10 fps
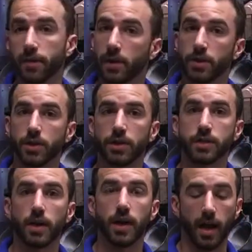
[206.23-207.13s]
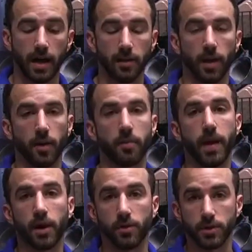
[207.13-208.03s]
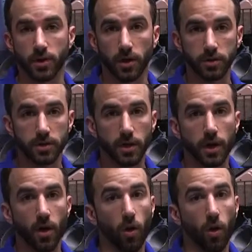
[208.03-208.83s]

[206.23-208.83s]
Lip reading: finishes and better results,